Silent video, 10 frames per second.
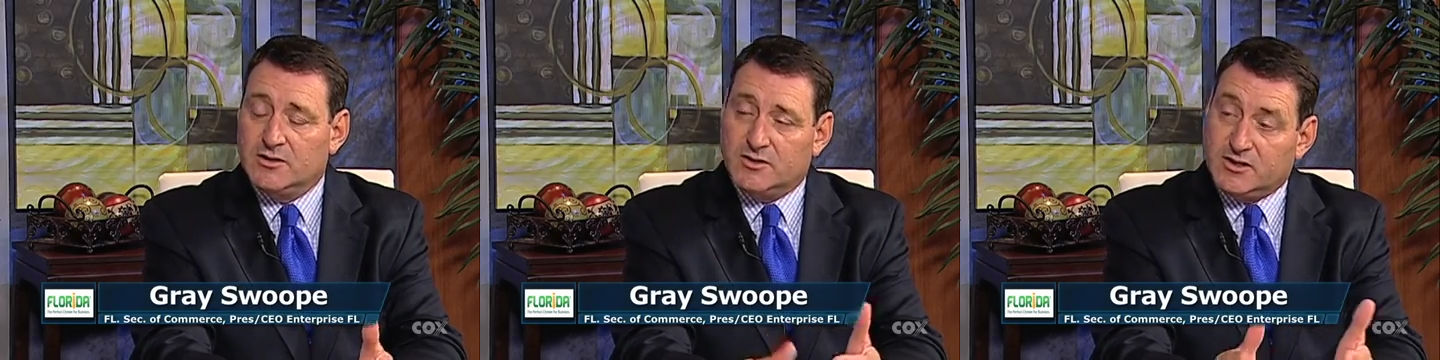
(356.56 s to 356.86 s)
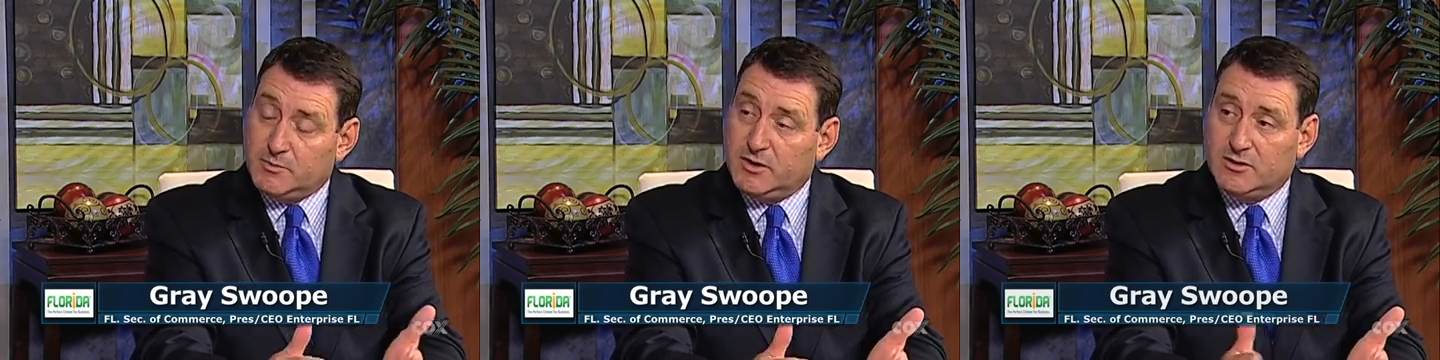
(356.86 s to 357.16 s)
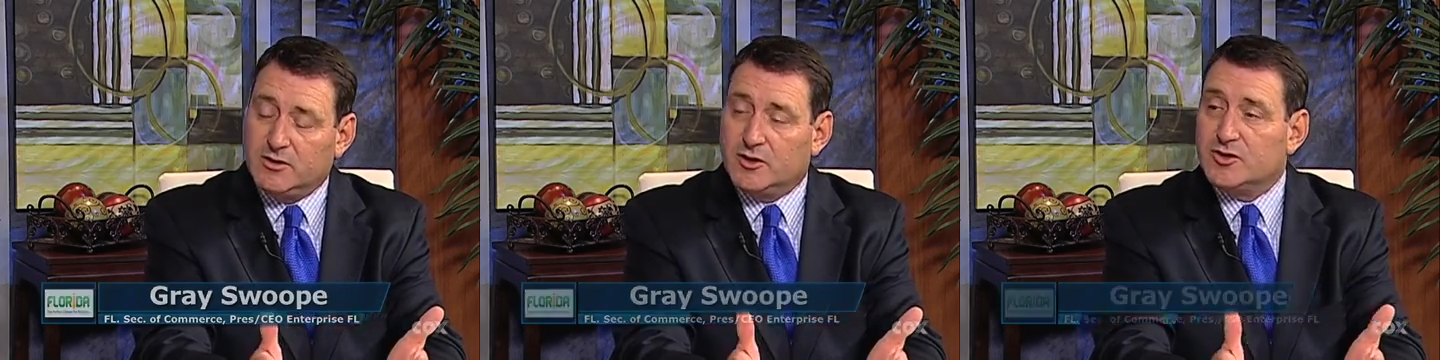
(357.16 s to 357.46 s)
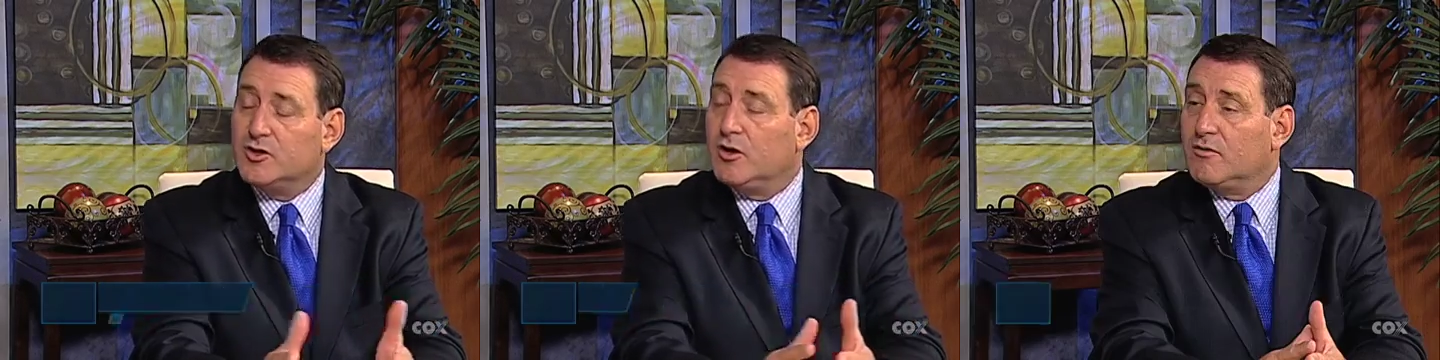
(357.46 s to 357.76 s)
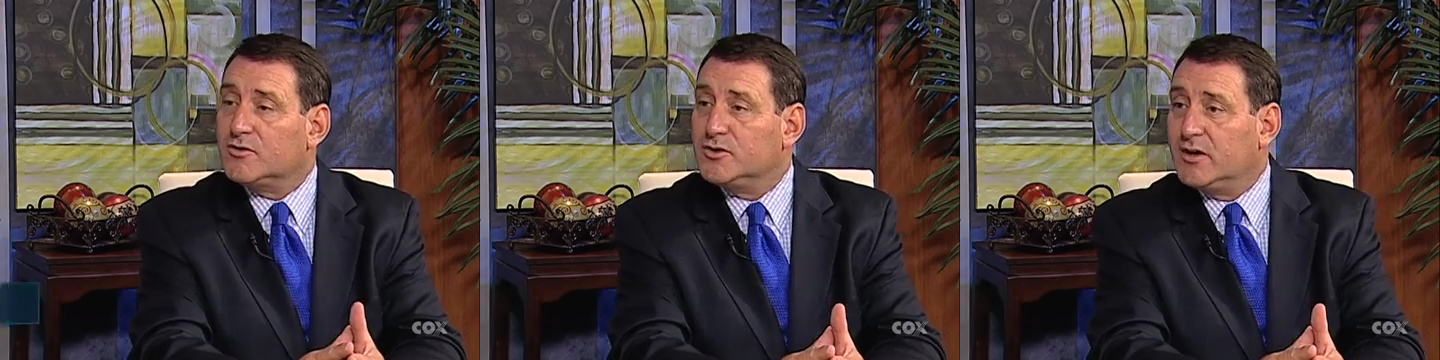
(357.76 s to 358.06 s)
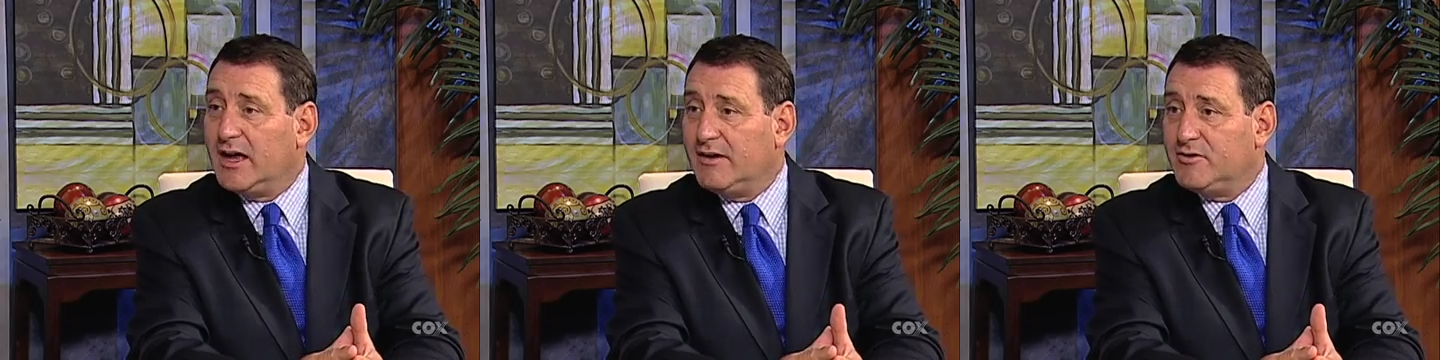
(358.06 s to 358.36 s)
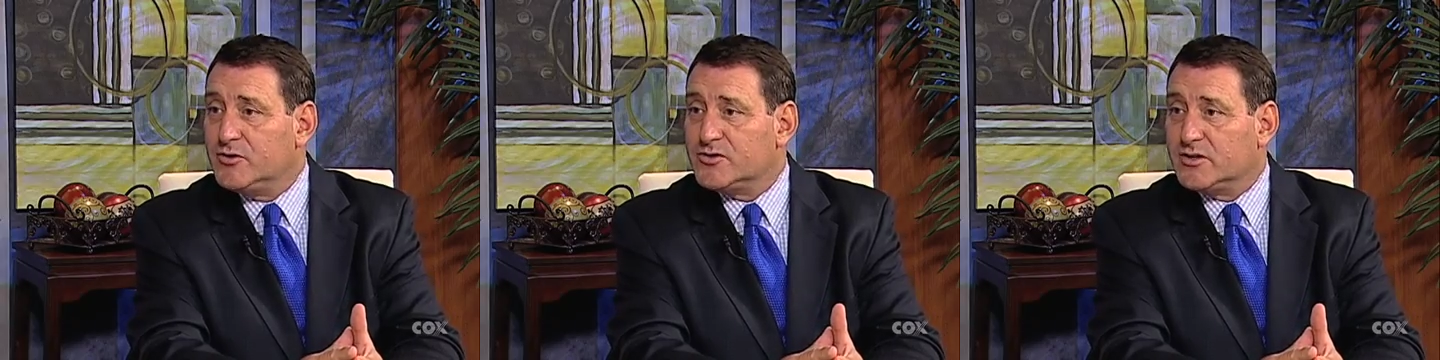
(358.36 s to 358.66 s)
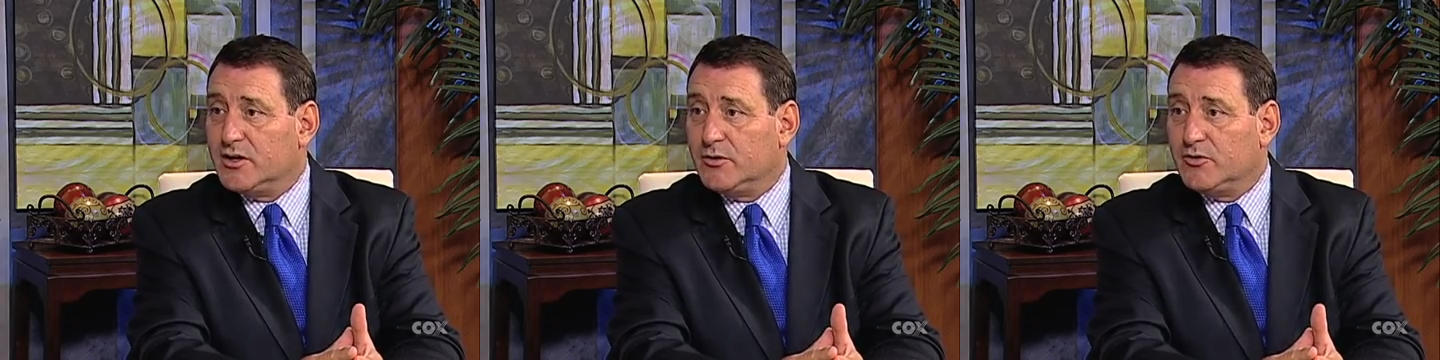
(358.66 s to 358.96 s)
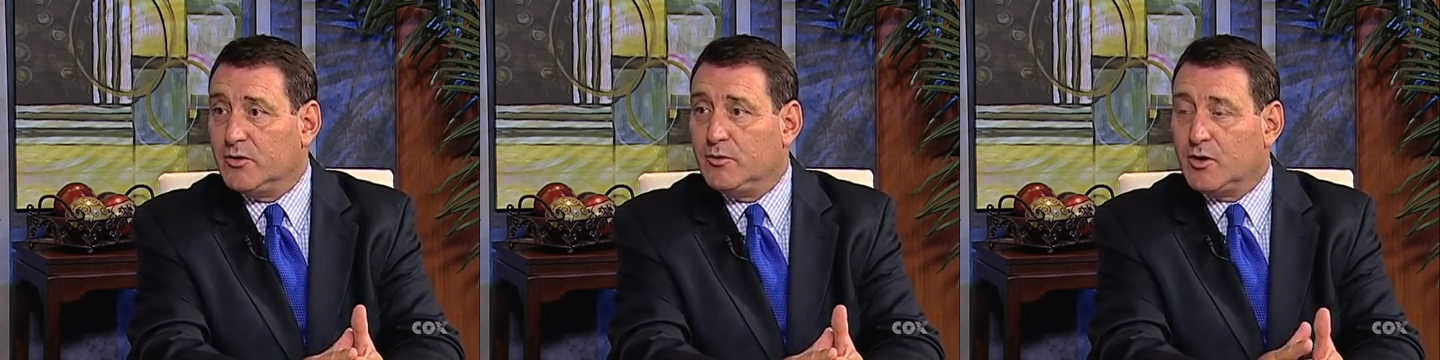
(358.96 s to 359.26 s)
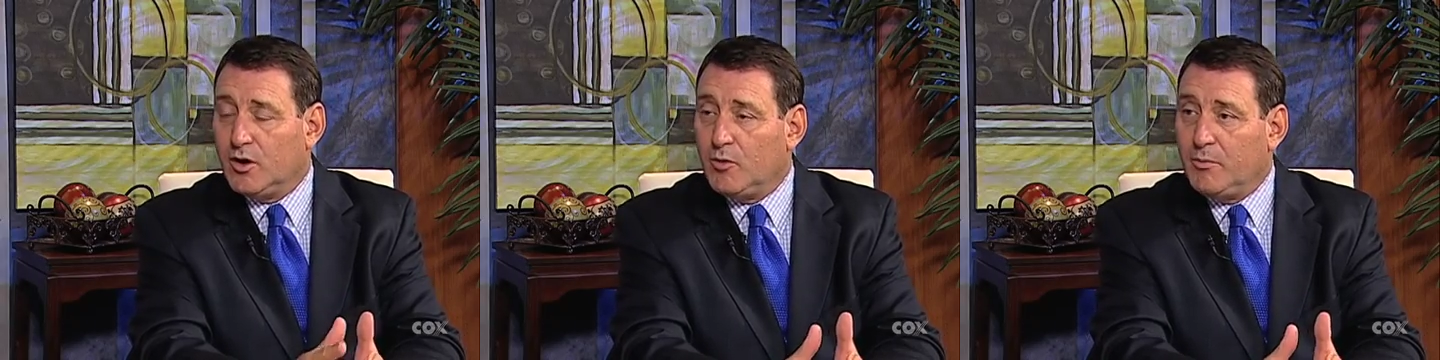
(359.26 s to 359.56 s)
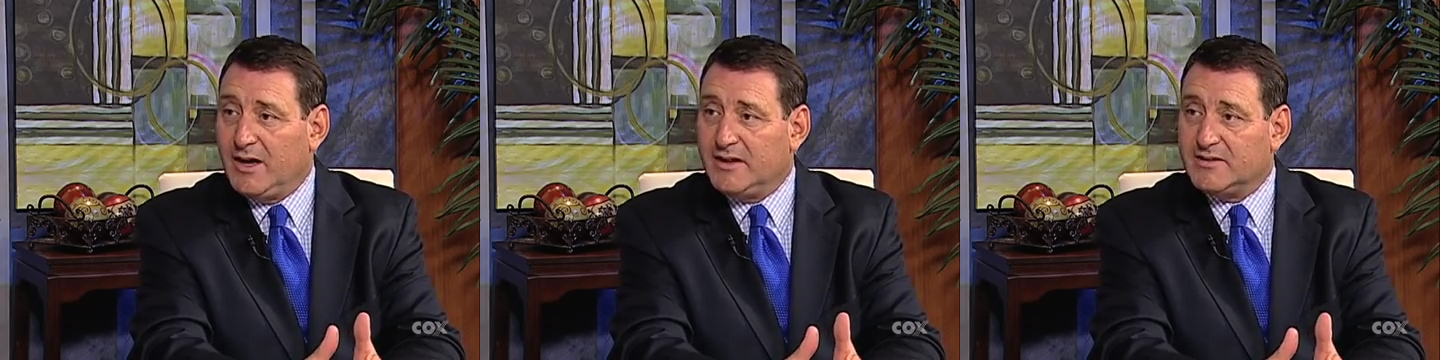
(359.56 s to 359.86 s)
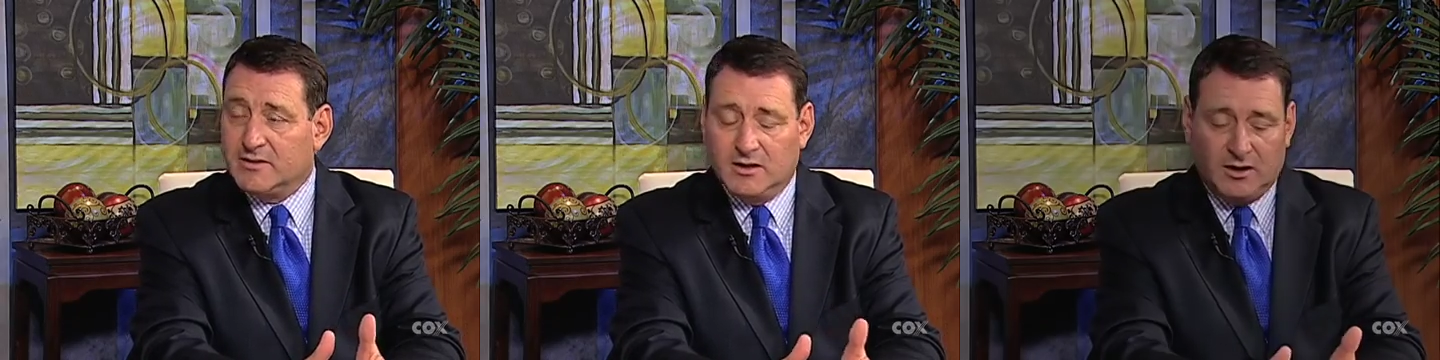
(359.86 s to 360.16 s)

So that's been just a little over 2.5 years ago. So we're on pace.